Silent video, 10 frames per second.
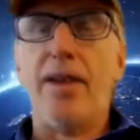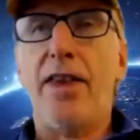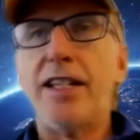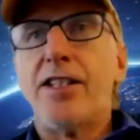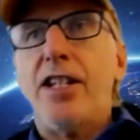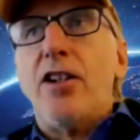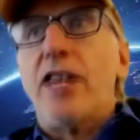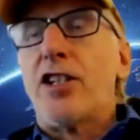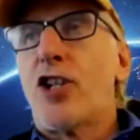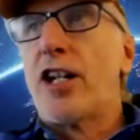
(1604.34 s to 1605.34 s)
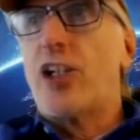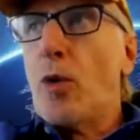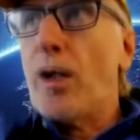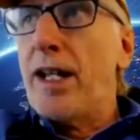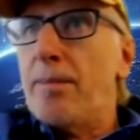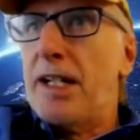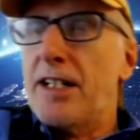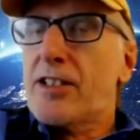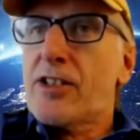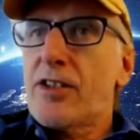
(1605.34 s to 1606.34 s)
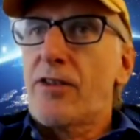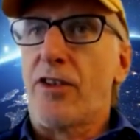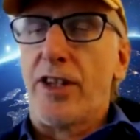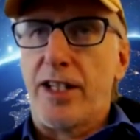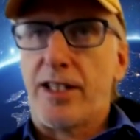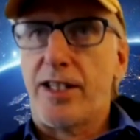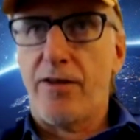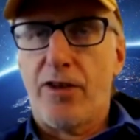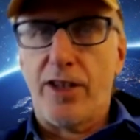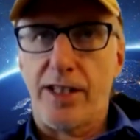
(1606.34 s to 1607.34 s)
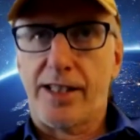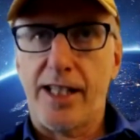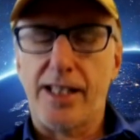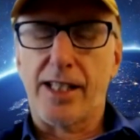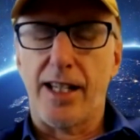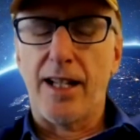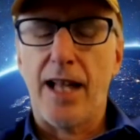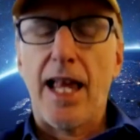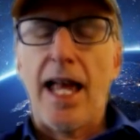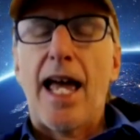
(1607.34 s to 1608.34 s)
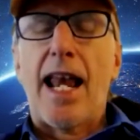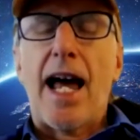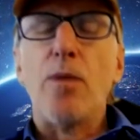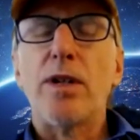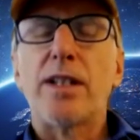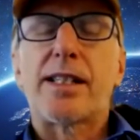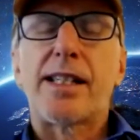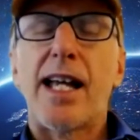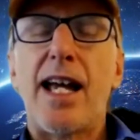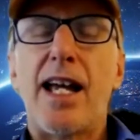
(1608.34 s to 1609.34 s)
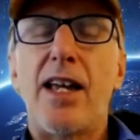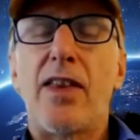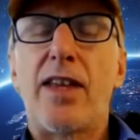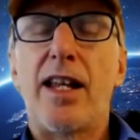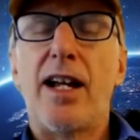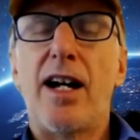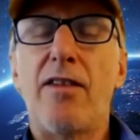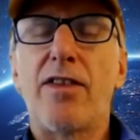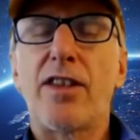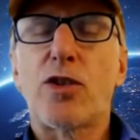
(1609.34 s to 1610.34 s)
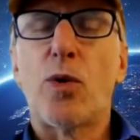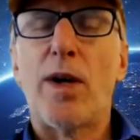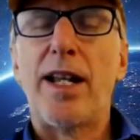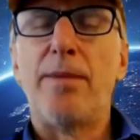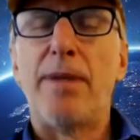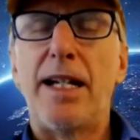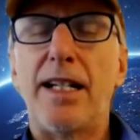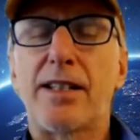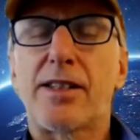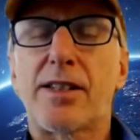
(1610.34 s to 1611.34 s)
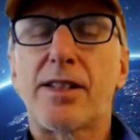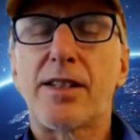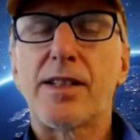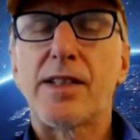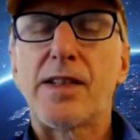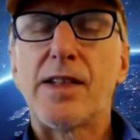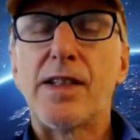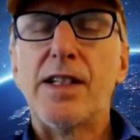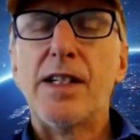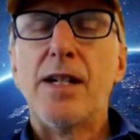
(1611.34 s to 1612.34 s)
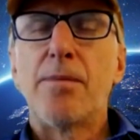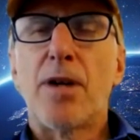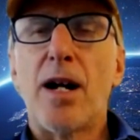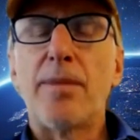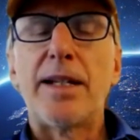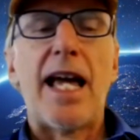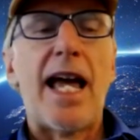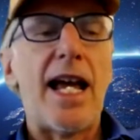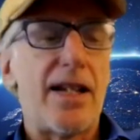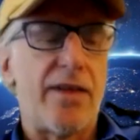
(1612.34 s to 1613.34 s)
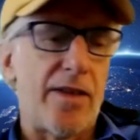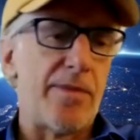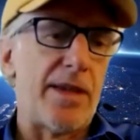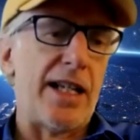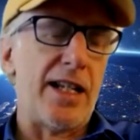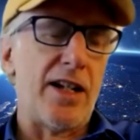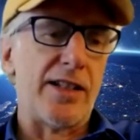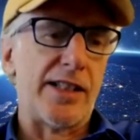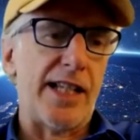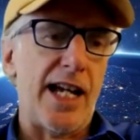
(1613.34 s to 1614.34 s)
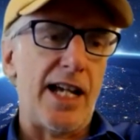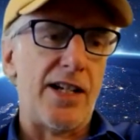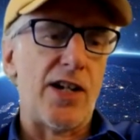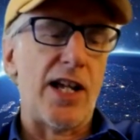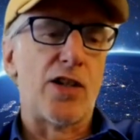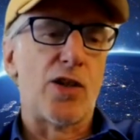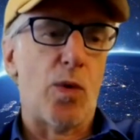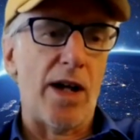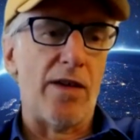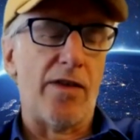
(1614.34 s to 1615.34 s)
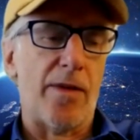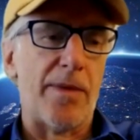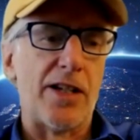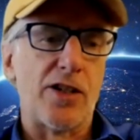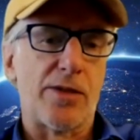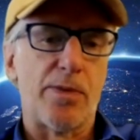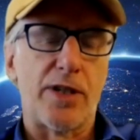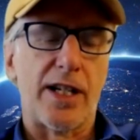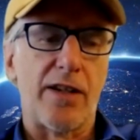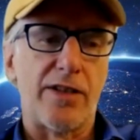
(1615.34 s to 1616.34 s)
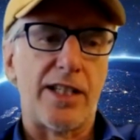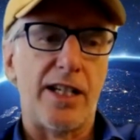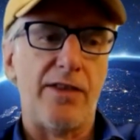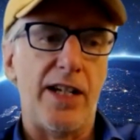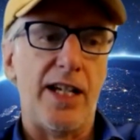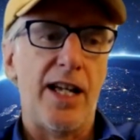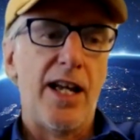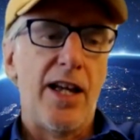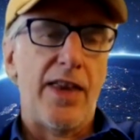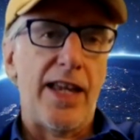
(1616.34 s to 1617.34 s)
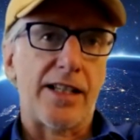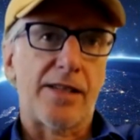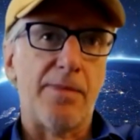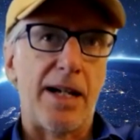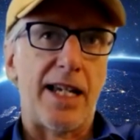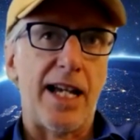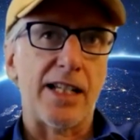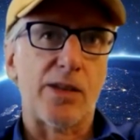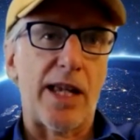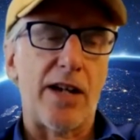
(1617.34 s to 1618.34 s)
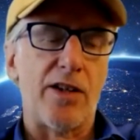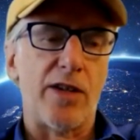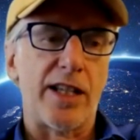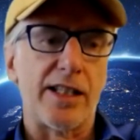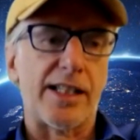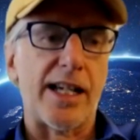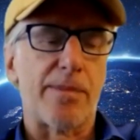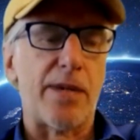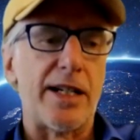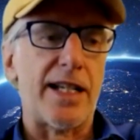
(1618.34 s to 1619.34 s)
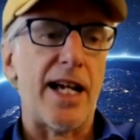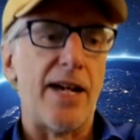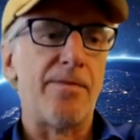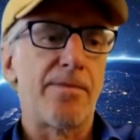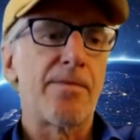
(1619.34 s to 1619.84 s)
this year they shot 20 bits for the for the season, and I would say that of the 20 bits, probably eight of them they did on stage, and 12 of them they just put together for TV. That's my guess without knowing the exact breakdown.